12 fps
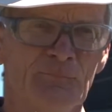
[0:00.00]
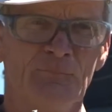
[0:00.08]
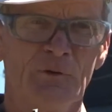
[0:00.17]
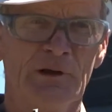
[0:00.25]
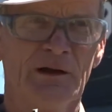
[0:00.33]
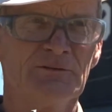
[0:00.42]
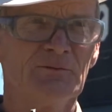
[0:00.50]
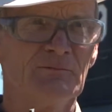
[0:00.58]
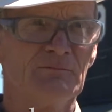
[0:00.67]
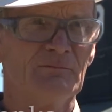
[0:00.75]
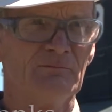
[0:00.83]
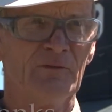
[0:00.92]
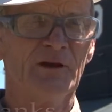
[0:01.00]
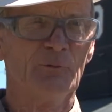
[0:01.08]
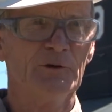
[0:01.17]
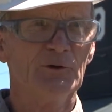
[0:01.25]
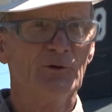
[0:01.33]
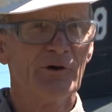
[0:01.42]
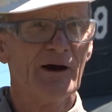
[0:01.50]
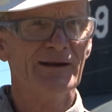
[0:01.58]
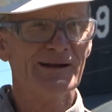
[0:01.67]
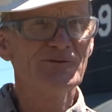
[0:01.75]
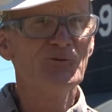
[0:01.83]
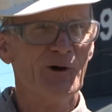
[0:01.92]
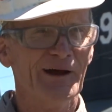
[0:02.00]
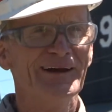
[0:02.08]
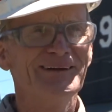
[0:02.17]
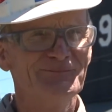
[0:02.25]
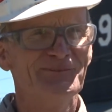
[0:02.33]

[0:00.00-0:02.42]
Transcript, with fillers: uh, we liked it. I think we do that anyway,